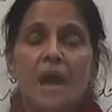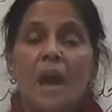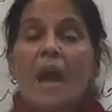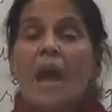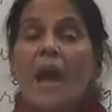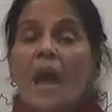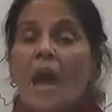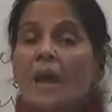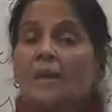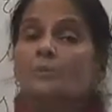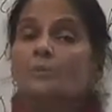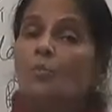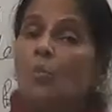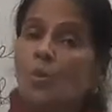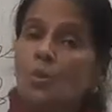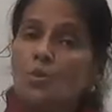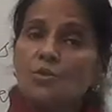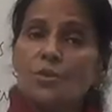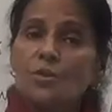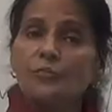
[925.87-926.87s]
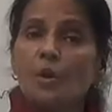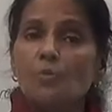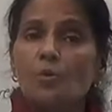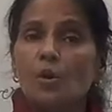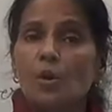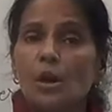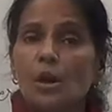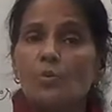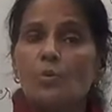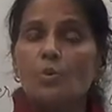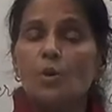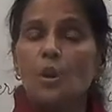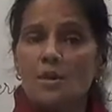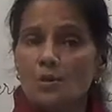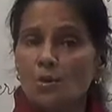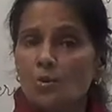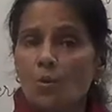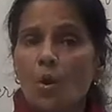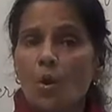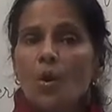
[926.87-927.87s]
And most of the Mughal rulers, you
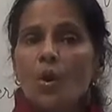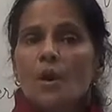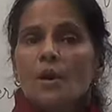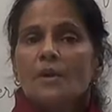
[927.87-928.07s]
know,